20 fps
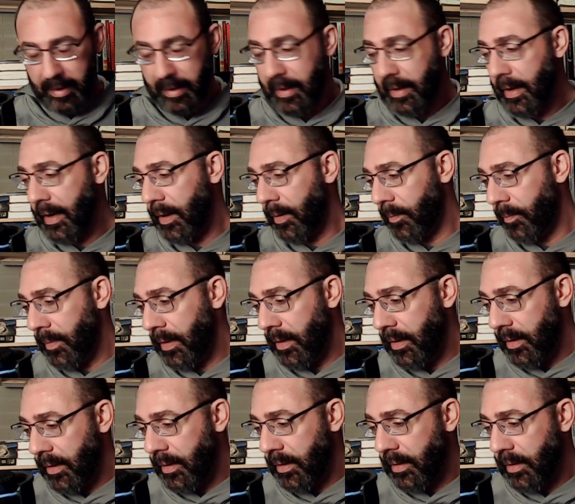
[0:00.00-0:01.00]
Now,
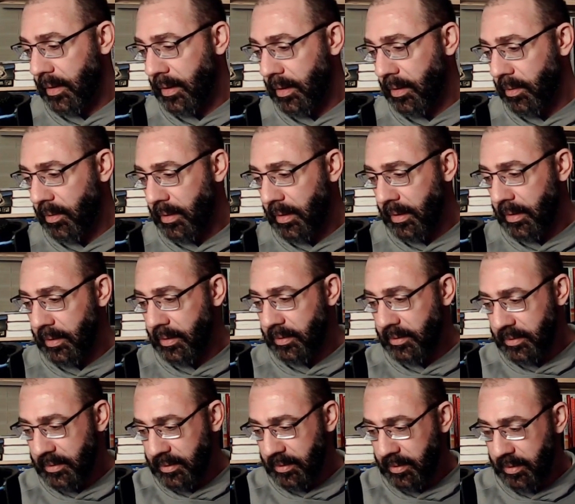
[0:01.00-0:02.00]
here
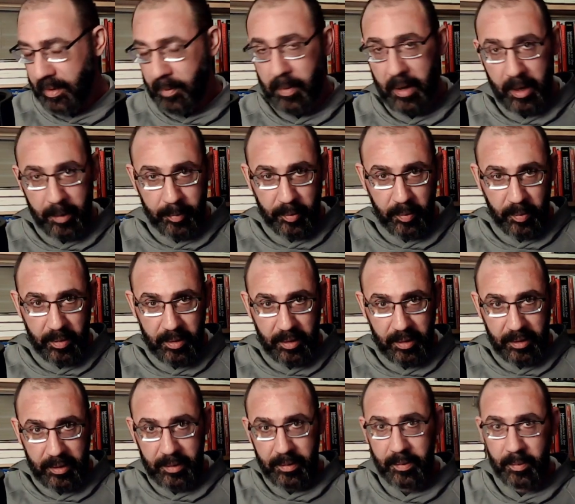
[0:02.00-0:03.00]
is the
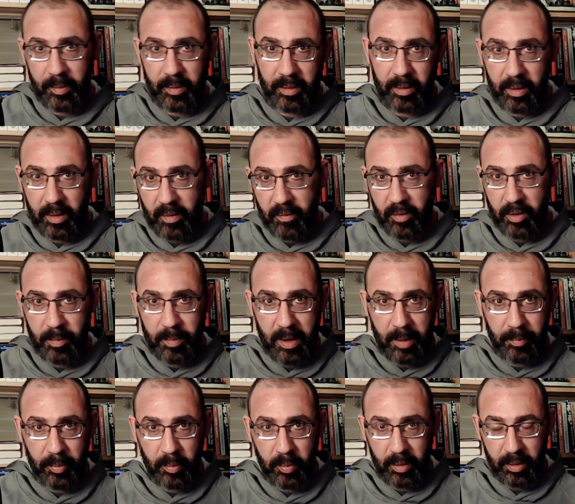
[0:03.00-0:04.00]
paperwork. We're going to go over the
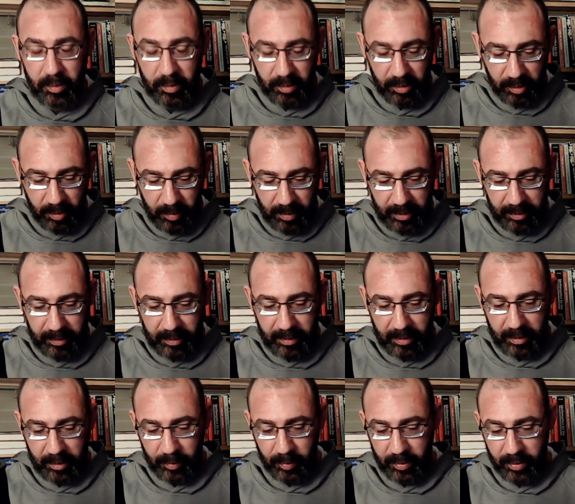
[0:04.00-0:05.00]
paperwork really quick,
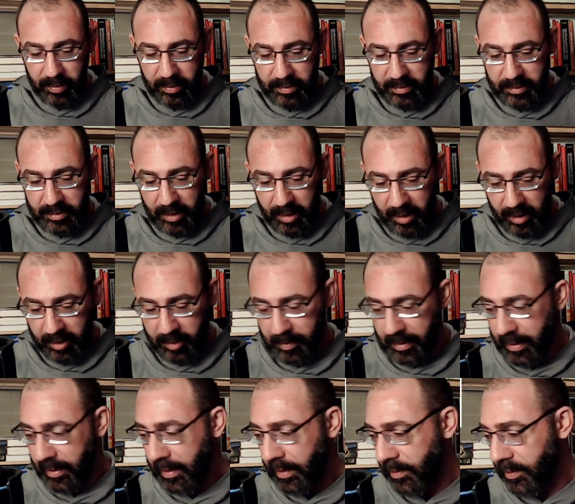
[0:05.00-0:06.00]
and we're going to talk
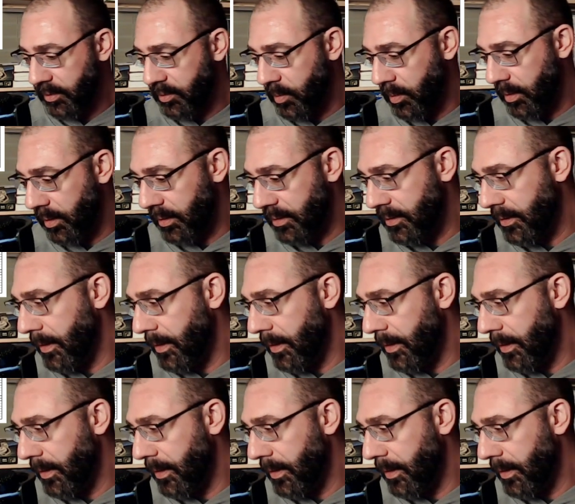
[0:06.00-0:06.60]
about how this works.